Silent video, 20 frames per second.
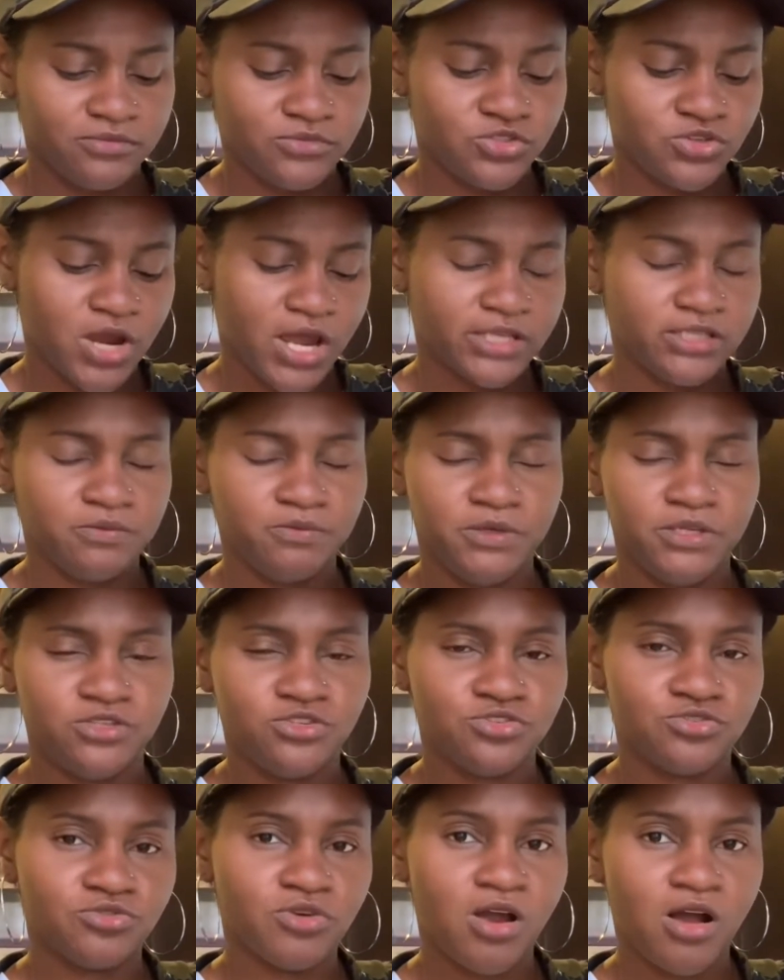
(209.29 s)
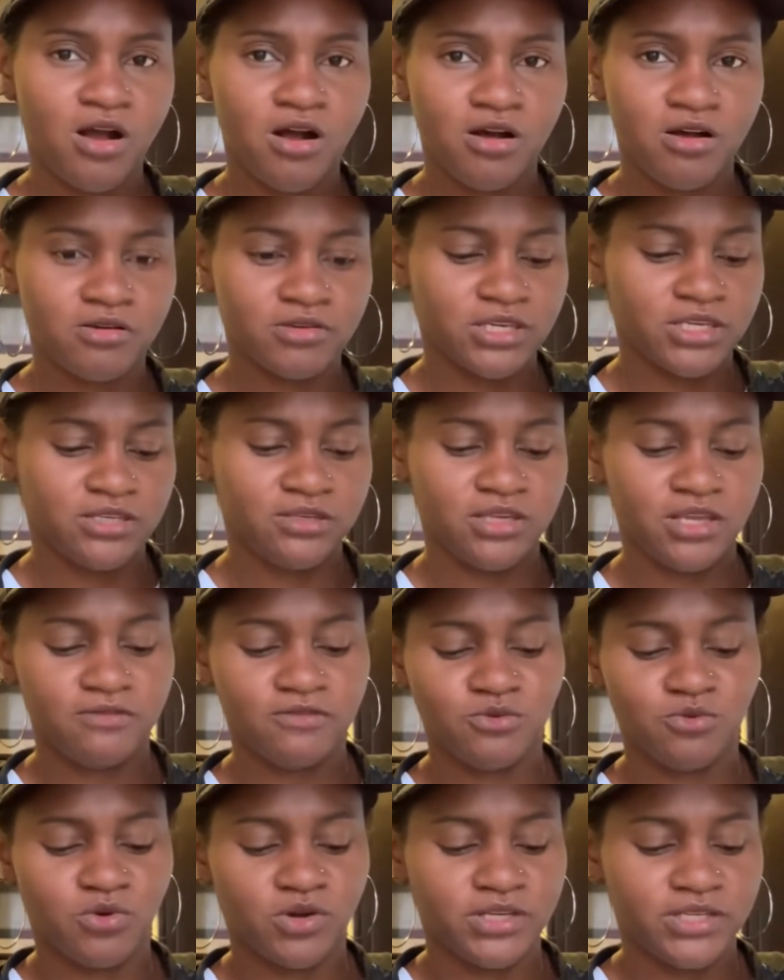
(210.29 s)
tried to be strong and
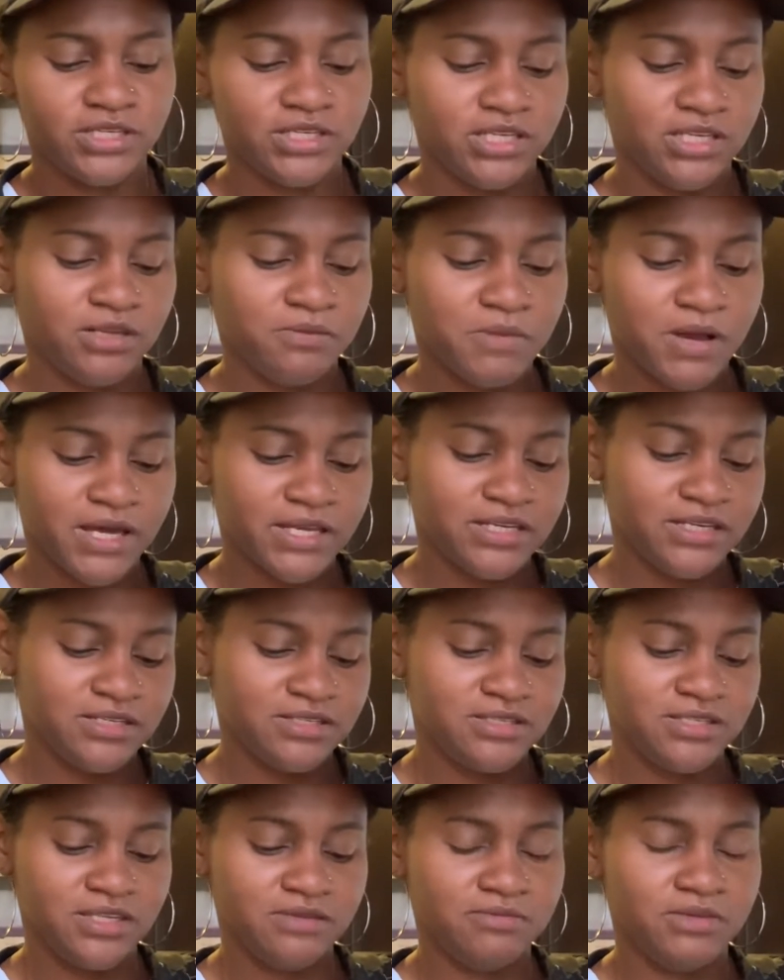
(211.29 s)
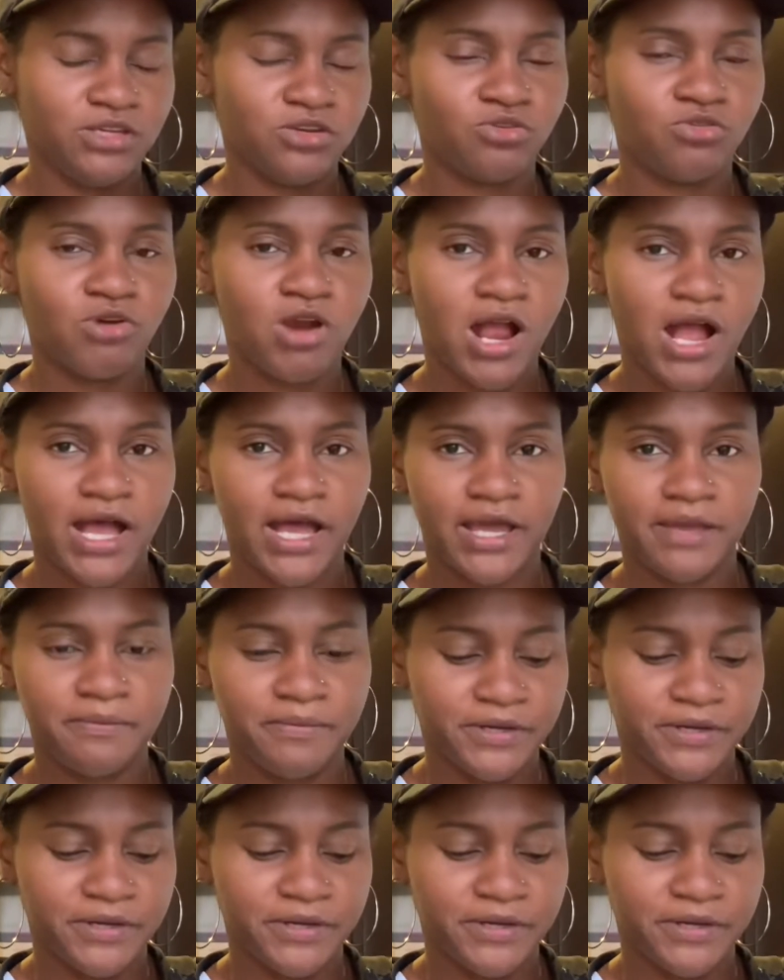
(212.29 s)
never wanted anybody to see me cry.